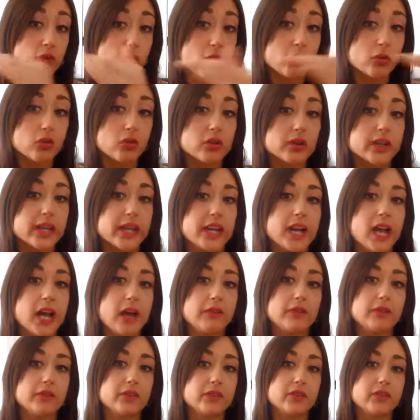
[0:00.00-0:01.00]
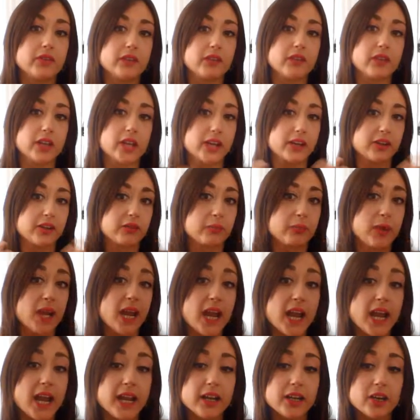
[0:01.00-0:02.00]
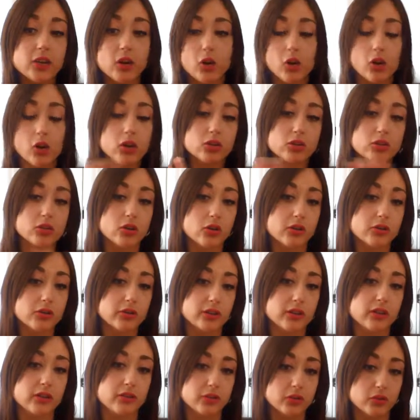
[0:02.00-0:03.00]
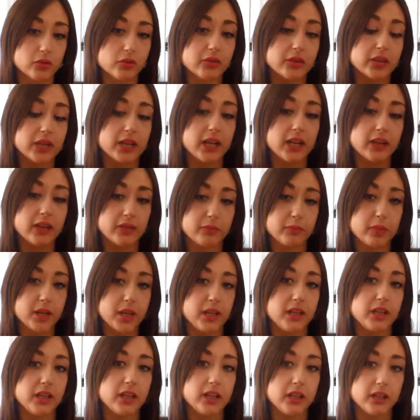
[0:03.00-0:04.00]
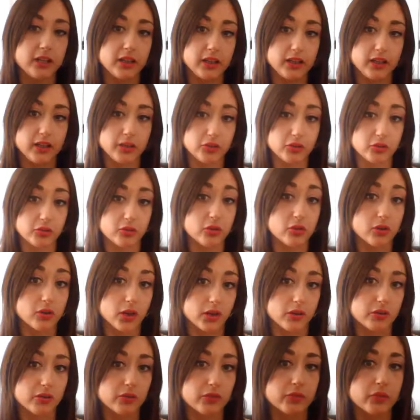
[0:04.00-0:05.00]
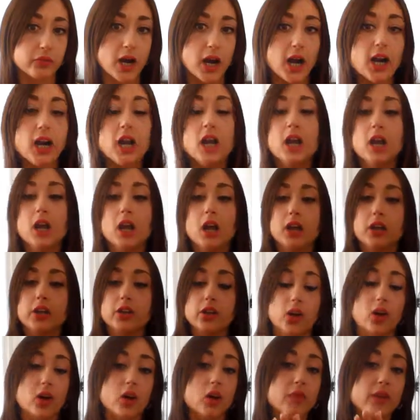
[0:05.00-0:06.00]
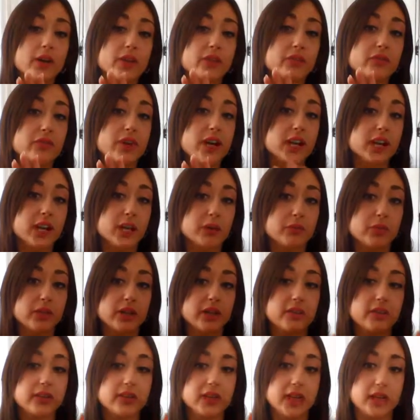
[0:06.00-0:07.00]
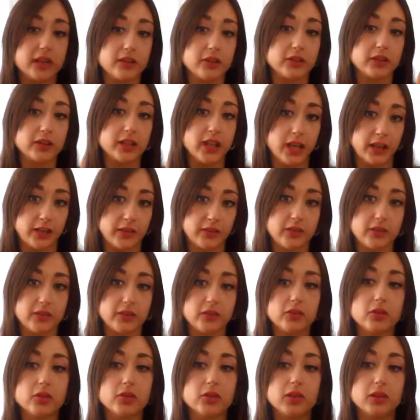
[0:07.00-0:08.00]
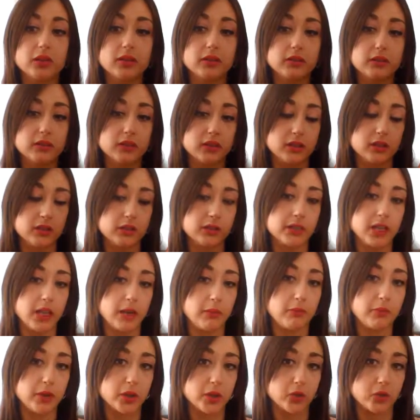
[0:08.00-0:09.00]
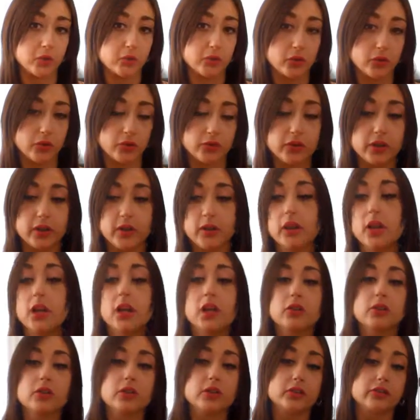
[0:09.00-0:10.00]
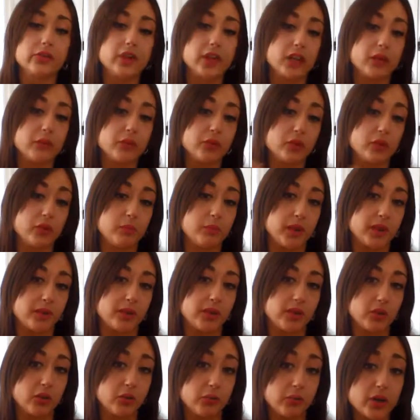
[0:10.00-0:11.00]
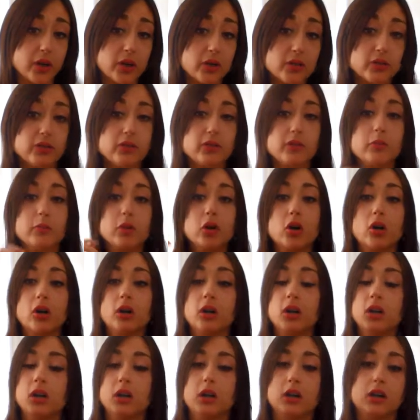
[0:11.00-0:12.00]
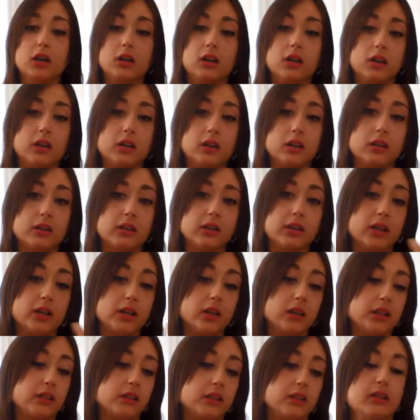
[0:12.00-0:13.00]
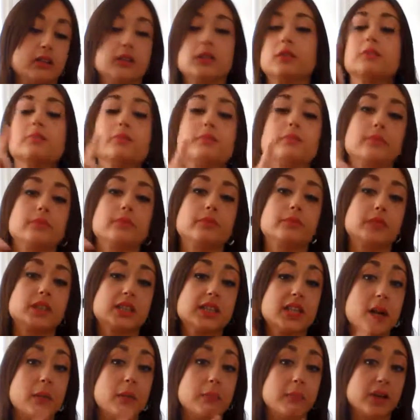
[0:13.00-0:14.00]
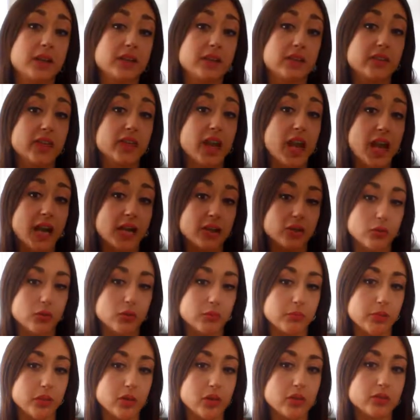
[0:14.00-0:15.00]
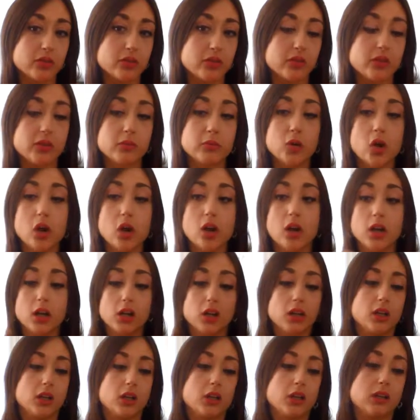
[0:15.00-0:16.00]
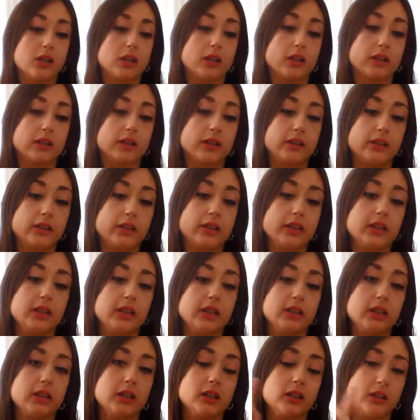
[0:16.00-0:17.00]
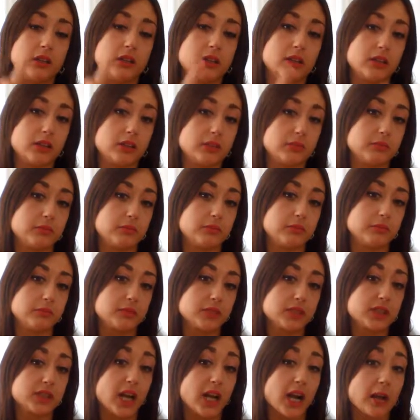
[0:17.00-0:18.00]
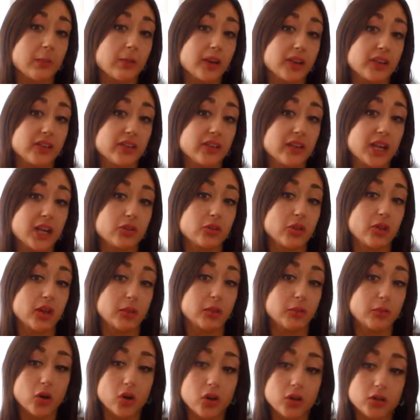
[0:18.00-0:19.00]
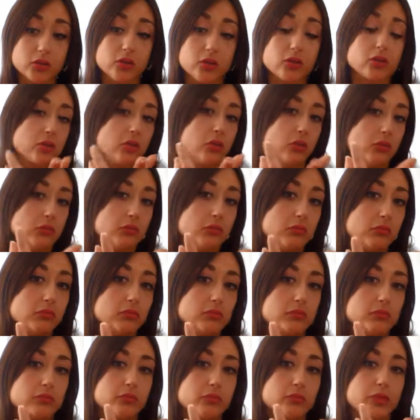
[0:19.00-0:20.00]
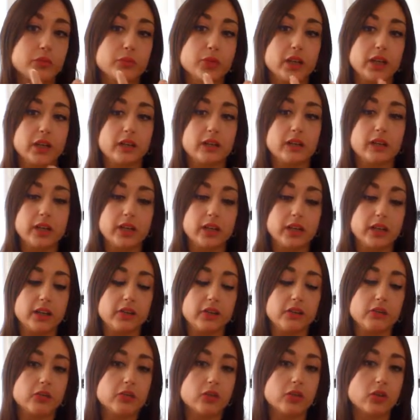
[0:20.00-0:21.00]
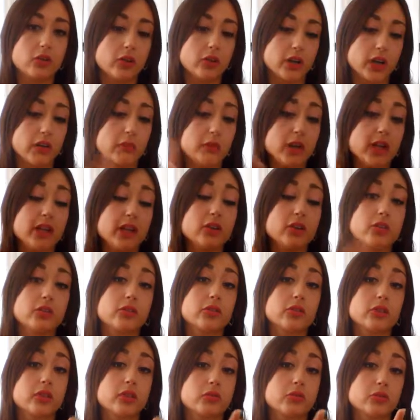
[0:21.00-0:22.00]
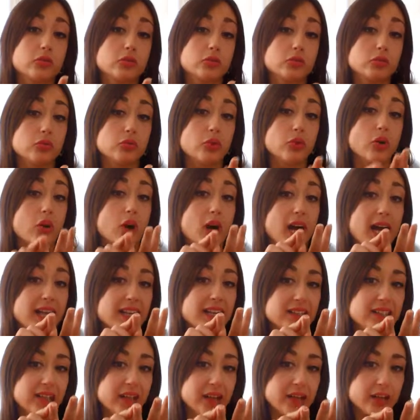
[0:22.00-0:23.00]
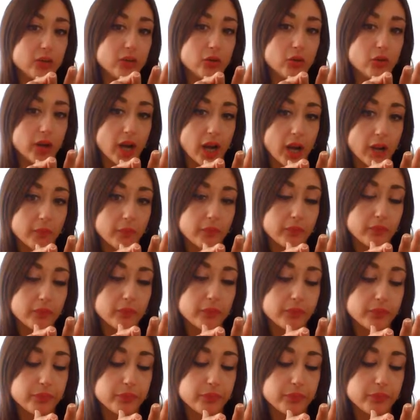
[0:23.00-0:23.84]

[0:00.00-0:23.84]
rules that I've just explained, all those rules that I explained in the tutorial so far, you always find them with this kind of tenses, so the tempi composti. So you find them with the passato prossimo, the trapassato prossimo, the trapassato remoto, so what we are seeing in this tutorial, and also the futuro anteriore.